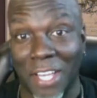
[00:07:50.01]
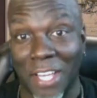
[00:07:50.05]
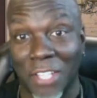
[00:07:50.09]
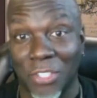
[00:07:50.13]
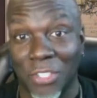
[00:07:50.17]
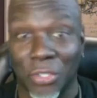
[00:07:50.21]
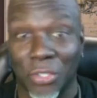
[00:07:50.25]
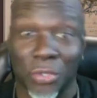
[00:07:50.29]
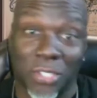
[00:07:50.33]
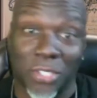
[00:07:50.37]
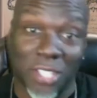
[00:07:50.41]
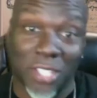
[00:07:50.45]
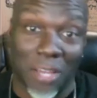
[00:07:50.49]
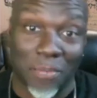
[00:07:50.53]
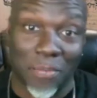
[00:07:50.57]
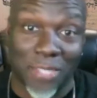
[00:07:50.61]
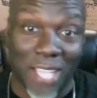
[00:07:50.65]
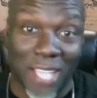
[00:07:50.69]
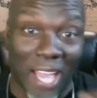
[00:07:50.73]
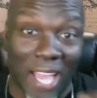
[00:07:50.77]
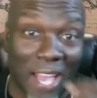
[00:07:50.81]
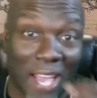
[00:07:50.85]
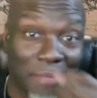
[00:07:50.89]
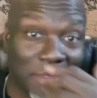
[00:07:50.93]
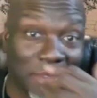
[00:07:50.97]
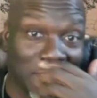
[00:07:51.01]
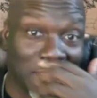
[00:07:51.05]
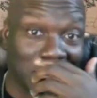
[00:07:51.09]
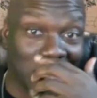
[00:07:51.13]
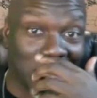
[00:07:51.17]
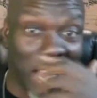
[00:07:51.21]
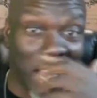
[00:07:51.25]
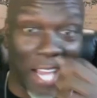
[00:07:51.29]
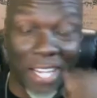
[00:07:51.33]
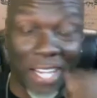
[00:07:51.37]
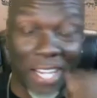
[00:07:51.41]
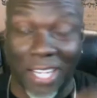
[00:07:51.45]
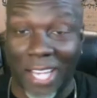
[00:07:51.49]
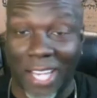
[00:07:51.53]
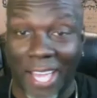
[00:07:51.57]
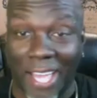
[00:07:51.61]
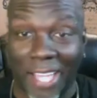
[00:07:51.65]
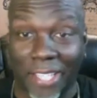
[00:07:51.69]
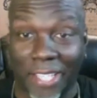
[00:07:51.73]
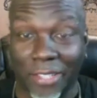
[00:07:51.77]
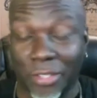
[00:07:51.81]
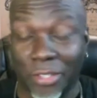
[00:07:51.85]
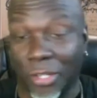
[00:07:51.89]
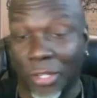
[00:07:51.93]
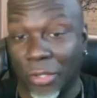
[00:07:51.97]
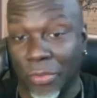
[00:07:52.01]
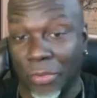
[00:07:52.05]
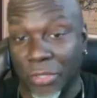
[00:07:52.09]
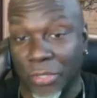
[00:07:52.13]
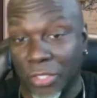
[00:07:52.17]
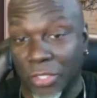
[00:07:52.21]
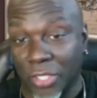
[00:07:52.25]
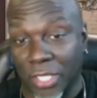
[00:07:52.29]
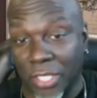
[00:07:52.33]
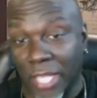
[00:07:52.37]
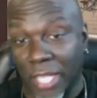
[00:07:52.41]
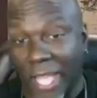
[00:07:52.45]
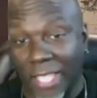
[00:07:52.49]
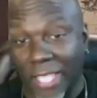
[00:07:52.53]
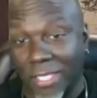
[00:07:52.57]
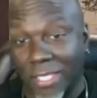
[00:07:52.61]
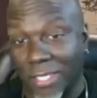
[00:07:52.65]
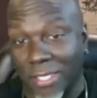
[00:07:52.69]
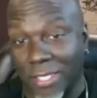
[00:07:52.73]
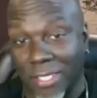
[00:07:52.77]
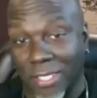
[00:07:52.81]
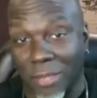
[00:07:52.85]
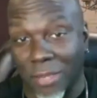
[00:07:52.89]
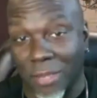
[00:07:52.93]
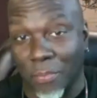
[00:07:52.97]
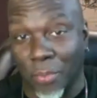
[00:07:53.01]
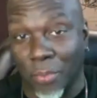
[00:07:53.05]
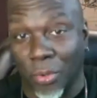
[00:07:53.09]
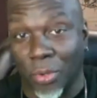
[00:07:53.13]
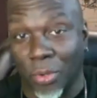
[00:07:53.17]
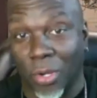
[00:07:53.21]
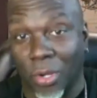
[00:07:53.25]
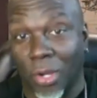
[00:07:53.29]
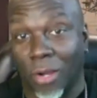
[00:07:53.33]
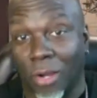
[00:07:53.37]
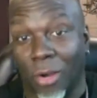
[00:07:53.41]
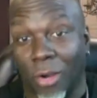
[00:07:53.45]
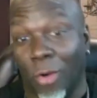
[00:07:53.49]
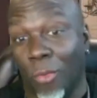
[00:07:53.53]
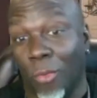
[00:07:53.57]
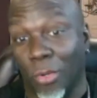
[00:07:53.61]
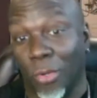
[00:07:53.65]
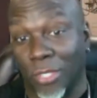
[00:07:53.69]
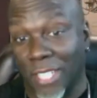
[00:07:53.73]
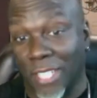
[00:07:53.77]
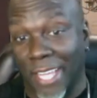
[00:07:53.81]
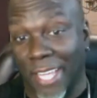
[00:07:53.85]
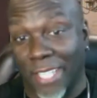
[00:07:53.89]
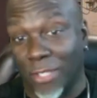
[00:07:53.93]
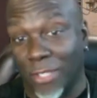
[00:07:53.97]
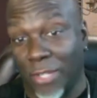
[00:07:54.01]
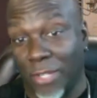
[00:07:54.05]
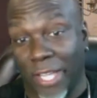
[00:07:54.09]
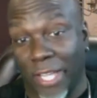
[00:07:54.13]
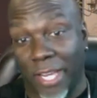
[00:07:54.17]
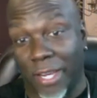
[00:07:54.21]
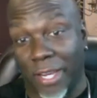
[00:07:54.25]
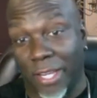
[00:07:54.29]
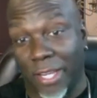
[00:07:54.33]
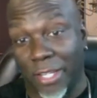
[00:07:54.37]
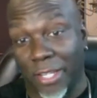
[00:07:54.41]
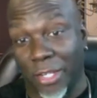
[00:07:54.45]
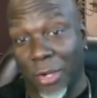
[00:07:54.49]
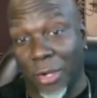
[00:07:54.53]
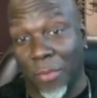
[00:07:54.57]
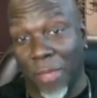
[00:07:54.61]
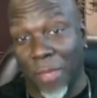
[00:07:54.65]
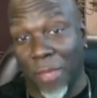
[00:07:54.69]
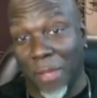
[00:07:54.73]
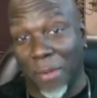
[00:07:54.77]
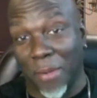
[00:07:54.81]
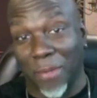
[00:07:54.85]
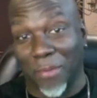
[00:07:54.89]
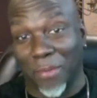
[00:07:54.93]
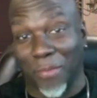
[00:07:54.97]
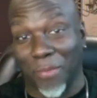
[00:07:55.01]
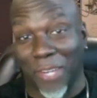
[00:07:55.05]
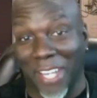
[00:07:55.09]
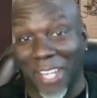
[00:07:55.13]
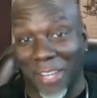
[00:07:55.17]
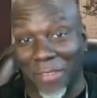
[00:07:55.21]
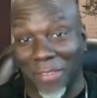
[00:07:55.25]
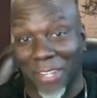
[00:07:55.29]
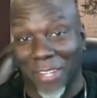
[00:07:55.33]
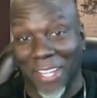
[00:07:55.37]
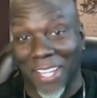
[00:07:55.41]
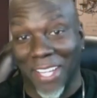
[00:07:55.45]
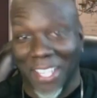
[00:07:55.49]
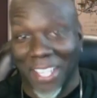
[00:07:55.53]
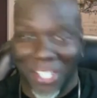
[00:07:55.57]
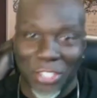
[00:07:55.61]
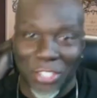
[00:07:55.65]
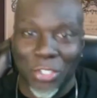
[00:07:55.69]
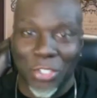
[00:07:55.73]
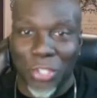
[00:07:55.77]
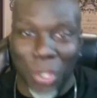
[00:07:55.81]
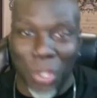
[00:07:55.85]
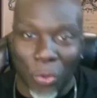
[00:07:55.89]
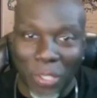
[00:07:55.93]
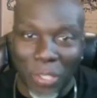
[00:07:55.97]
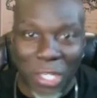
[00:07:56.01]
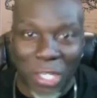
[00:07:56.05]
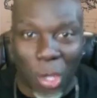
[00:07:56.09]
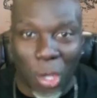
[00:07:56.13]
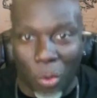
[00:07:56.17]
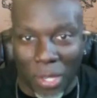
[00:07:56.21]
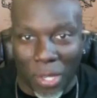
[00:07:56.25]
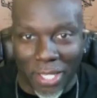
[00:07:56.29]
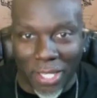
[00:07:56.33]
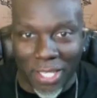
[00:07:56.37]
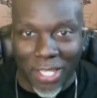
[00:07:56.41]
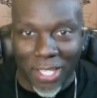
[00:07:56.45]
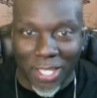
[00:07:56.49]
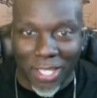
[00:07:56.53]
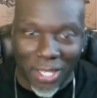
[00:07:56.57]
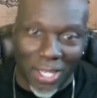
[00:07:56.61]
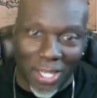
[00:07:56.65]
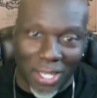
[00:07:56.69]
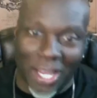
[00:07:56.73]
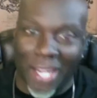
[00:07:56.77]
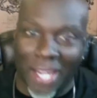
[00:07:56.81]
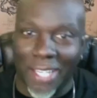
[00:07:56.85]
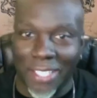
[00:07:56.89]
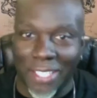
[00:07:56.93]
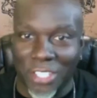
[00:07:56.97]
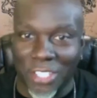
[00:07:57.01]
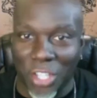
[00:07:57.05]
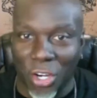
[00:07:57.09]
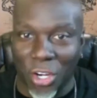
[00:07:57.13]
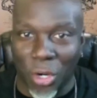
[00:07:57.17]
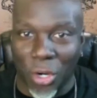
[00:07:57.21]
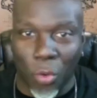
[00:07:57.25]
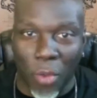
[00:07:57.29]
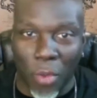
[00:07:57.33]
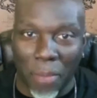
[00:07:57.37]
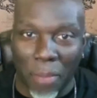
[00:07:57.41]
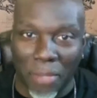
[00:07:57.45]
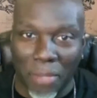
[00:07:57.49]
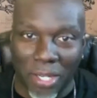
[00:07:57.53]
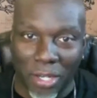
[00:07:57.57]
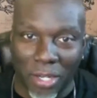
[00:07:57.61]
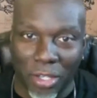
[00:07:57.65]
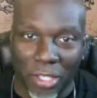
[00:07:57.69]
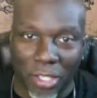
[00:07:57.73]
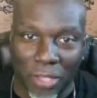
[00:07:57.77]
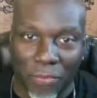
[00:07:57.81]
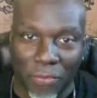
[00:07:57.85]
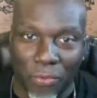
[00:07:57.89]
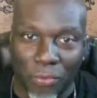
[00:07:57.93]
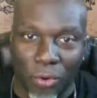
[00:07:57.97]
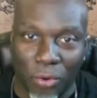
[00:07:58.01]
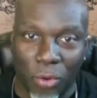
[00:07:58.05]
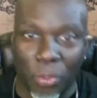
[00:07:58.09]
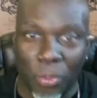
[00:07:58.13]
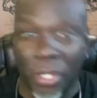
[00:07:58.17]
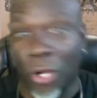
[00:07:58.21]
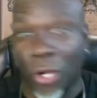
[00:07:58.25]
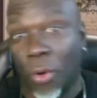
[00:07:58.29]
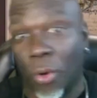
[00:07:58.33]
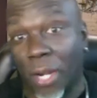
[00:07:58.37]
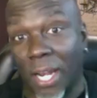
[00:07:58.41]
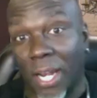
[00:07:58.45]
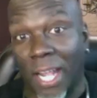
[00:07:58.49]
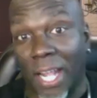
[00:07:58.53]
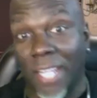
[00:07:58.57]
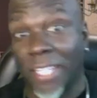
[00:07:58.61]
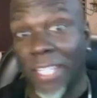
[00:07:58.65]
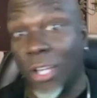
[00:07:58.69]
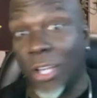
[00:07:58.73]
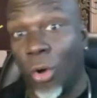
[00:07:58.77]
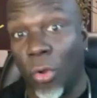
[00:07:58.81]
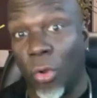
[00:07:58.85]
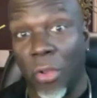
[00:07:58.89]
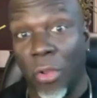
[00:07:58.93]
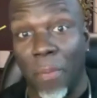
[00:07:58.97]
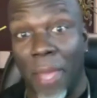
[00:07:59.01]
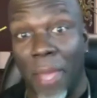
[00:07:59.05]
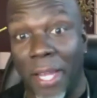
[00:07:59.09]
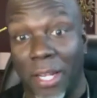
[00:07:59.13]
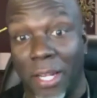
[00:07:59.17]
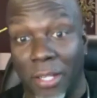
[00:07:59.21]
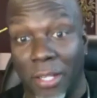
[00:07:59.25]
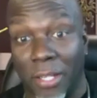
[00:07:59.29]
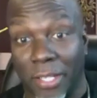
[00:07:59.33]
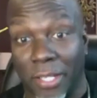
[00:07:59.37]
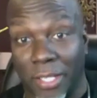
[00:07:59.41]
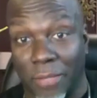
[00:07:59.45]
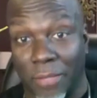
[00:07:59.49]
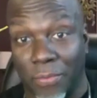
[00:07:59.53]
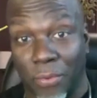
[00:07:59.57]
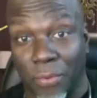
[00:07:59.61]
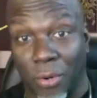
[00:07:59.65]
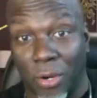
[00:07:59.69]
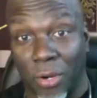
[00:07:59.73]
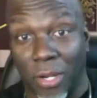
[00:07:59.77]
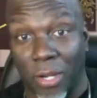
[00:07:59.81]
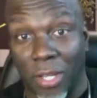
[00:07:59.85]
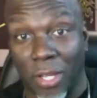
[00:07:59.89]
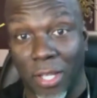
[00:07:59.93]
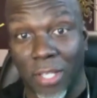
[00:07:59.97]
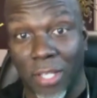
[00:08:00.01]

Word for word: So sometimes it's kind of like, you know, nice and simple, almost like, you know, here, here you go, man, whatever. Cause you know, we know what a lot of these younger women are looking for, and we know what a lot of the older men are looking for.